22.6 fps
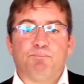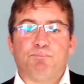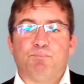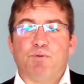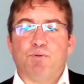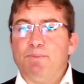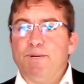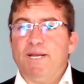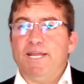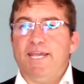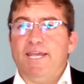
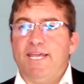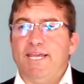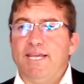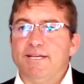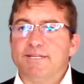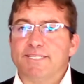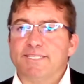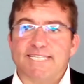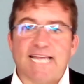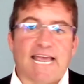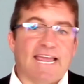
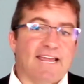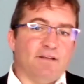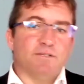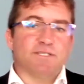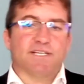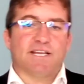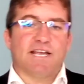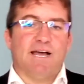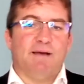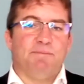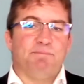Property
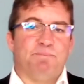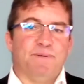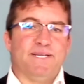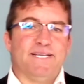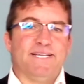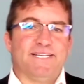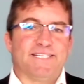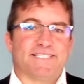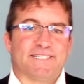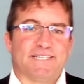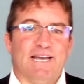sales
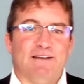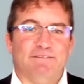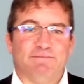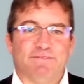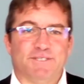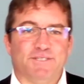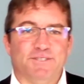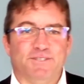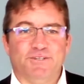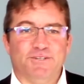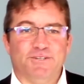companies love
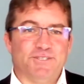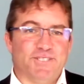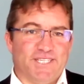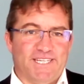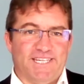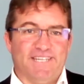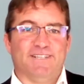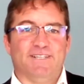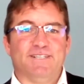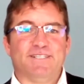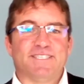to use
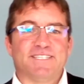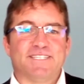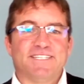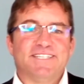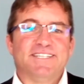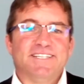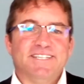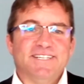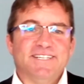yield.